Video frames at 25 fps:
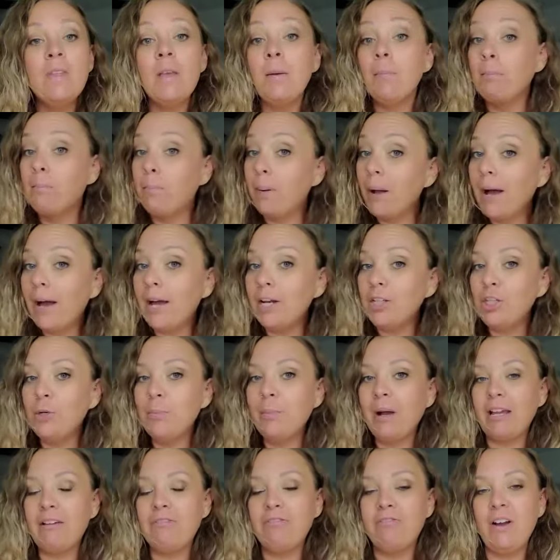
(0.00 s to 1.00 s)
but you
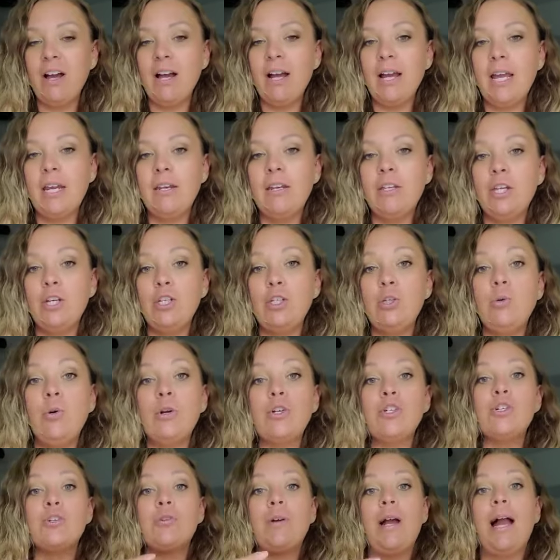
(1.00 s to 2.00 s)
might find that you
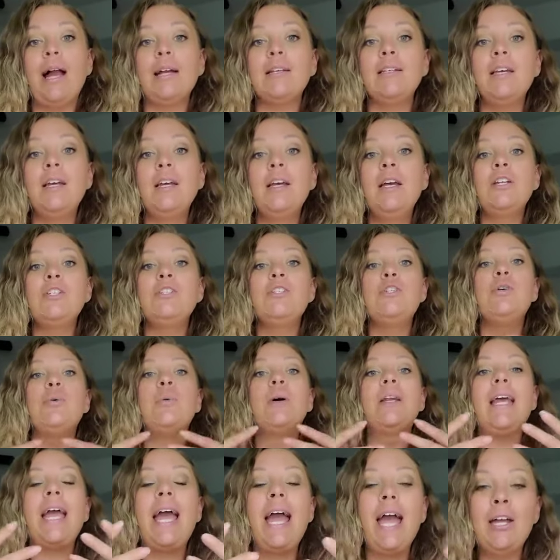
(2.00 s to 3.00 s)
attract to
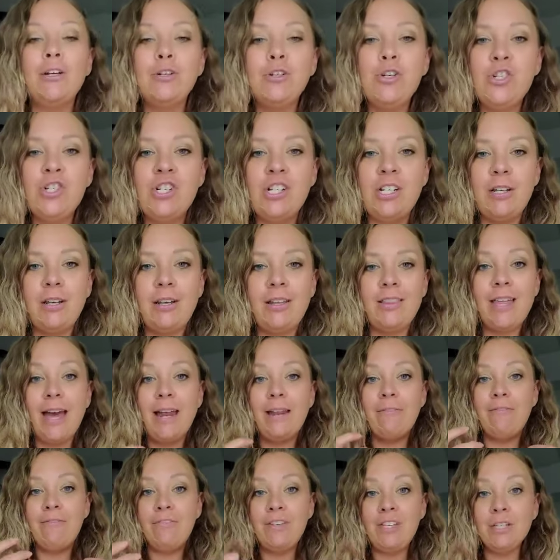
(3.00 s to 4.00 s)
an energy
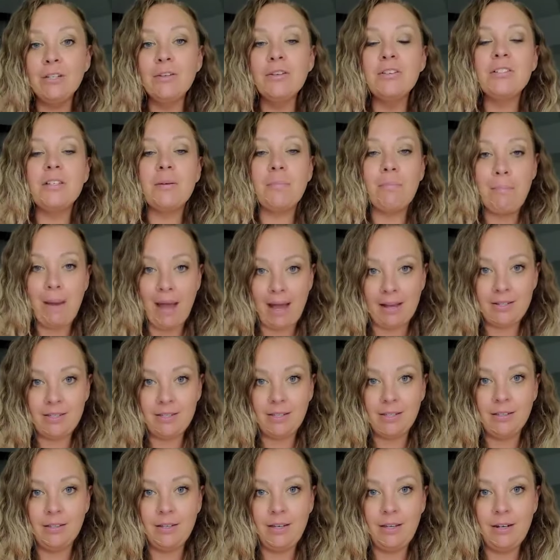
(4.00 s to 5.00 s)
that feels
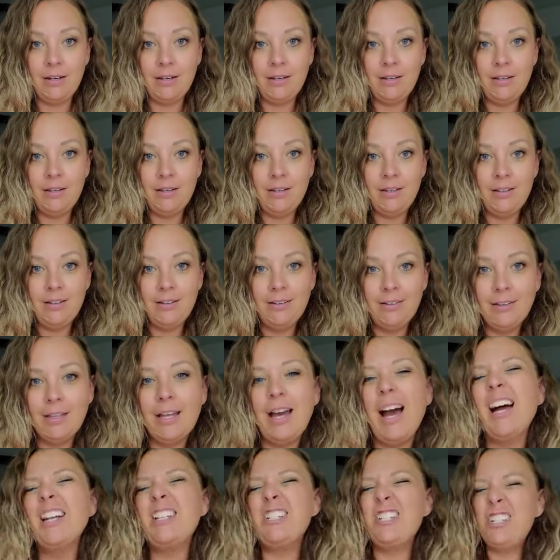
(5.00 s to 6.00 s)
masculine
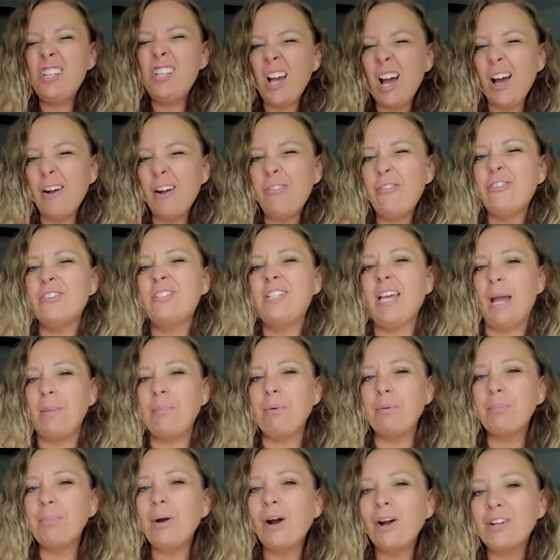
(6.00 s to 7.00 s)
a tough type
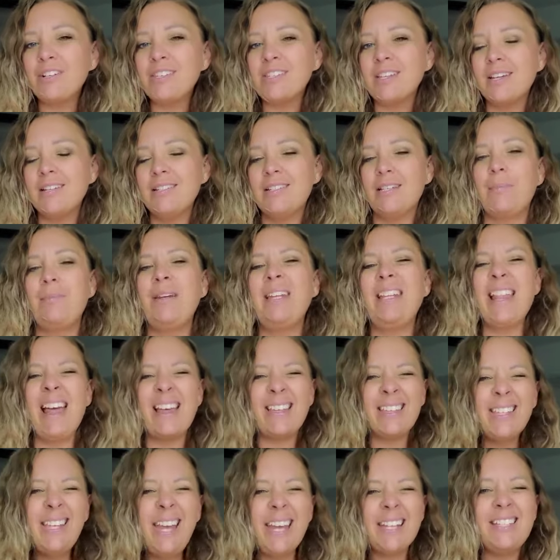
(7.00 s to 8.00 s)
of person, somebody
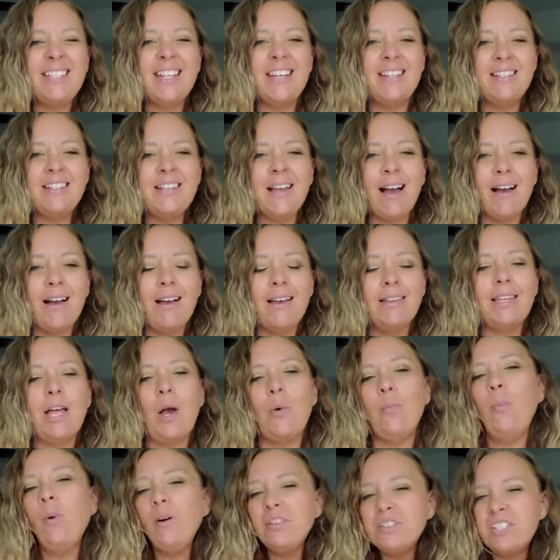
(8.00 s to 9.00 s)
that gets it done,
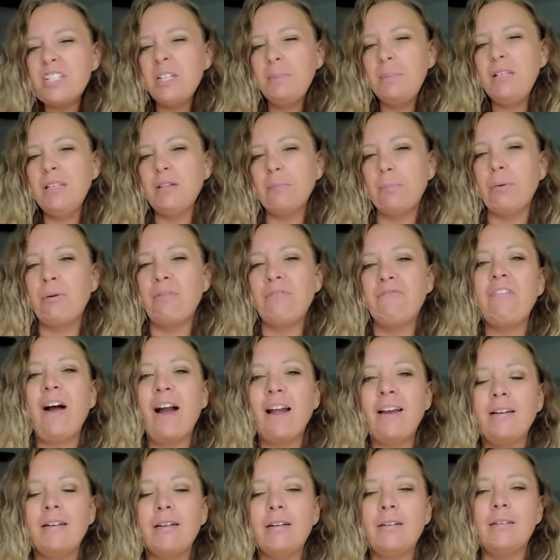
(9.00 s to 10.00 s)
that wants to be the
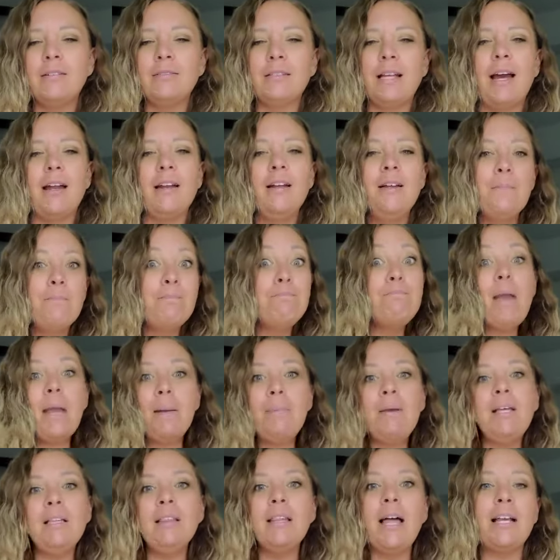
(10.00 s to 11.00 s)
provider, that
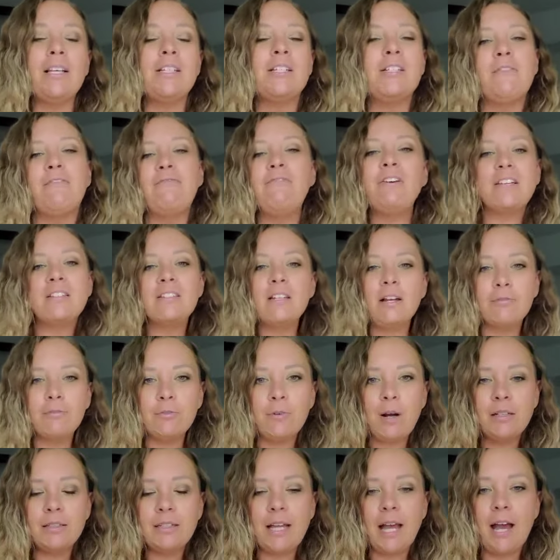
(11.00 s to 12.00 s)
maybe likes to fix stuff
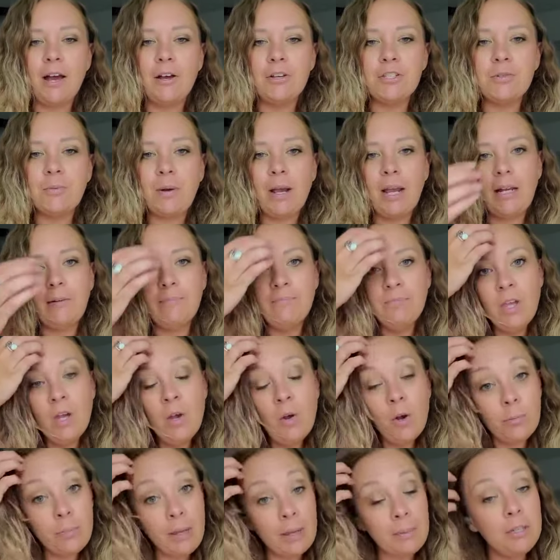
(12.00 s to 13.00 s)
around the house, right?
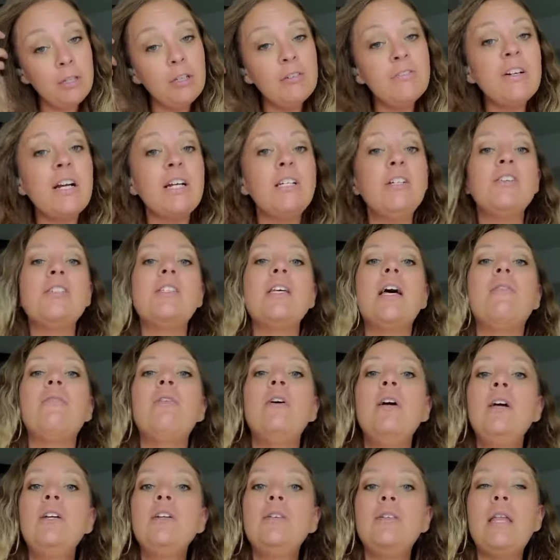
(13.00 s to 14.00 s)
Or maybe you find yourself
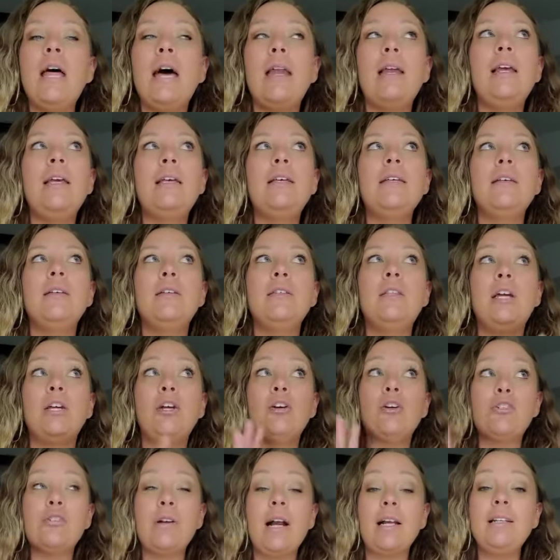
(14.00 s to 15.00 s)
that is, that
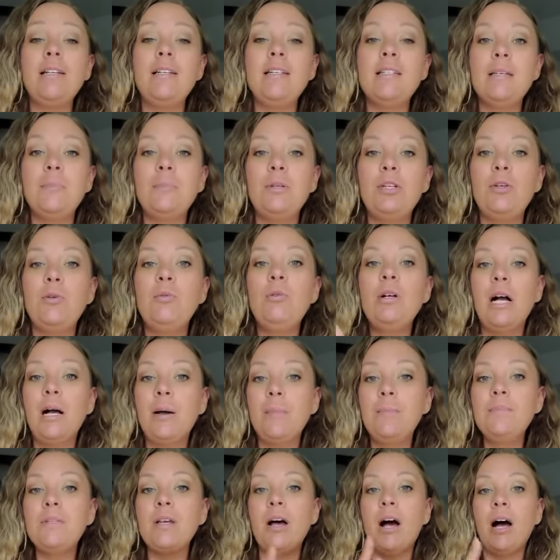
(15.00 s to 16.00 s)
you're attracted to somebody who
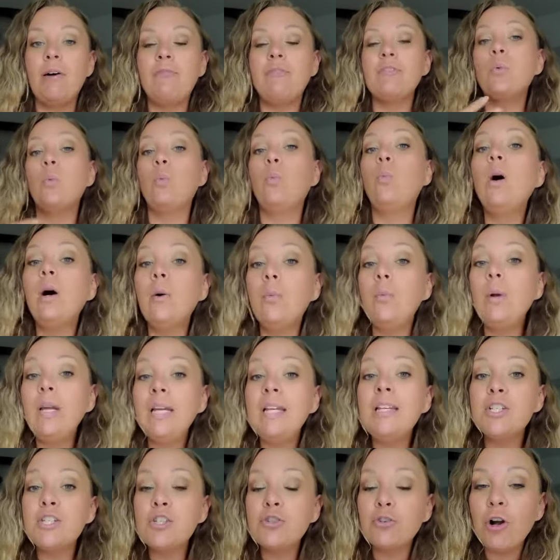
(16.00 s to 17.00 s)
comes off as what we
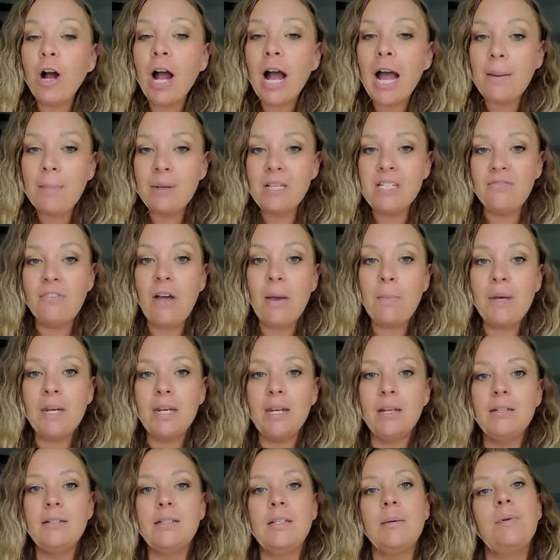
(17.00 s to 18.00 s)
describe as
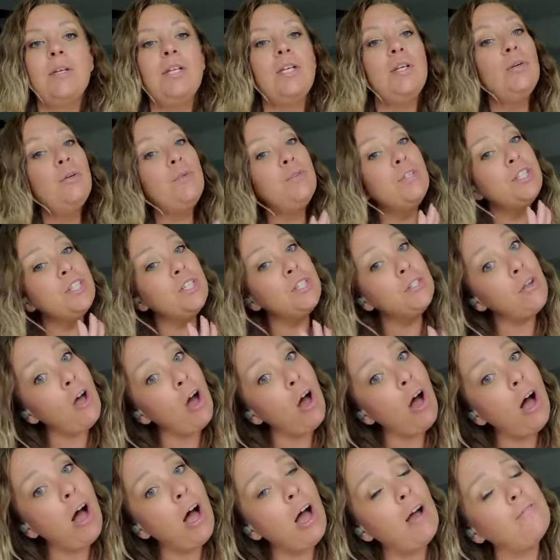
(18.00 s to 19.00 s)
feminine, somebody who's
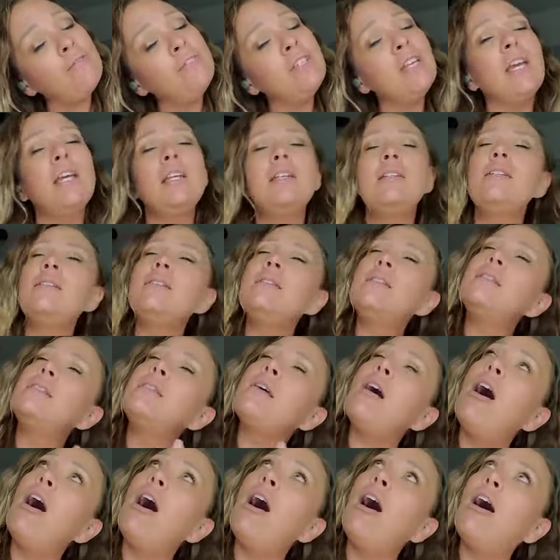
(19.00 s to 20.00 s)
soft and
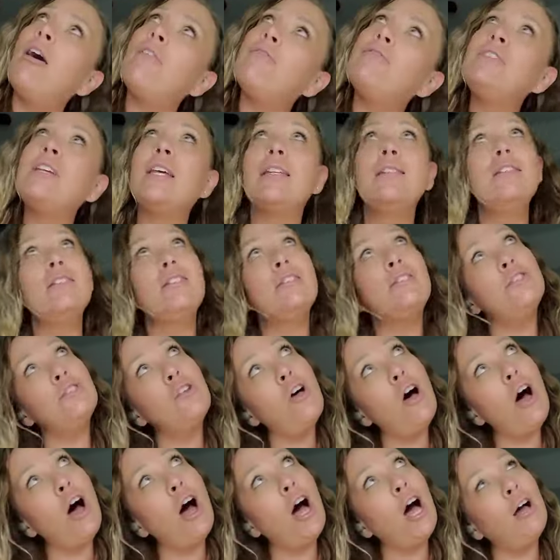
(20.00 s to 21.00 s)
soft and
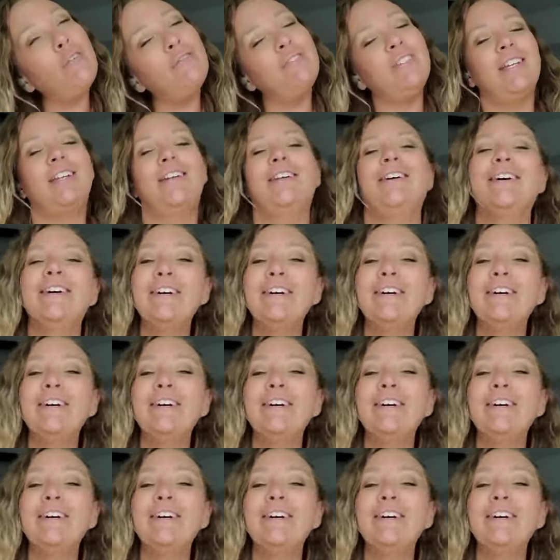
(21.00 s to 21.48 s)
soft and